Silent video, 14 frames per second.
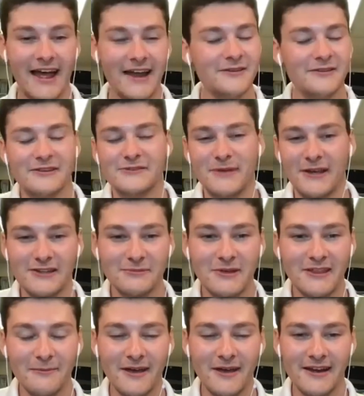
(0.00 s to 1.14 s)
I didn't expect it to be
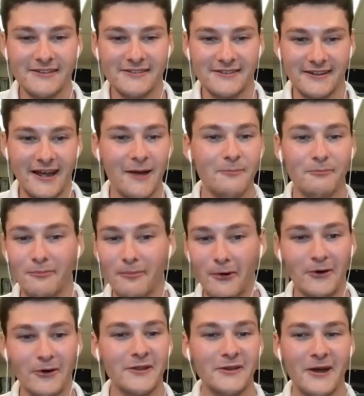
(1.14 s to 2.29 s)
that bad. And it's like, I'm
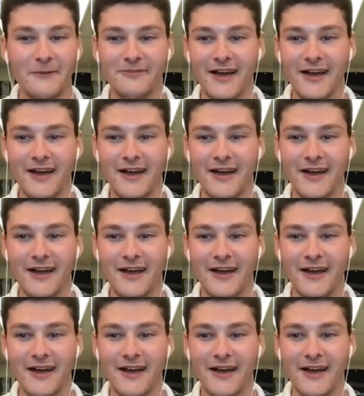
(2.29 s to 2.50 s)
burning up.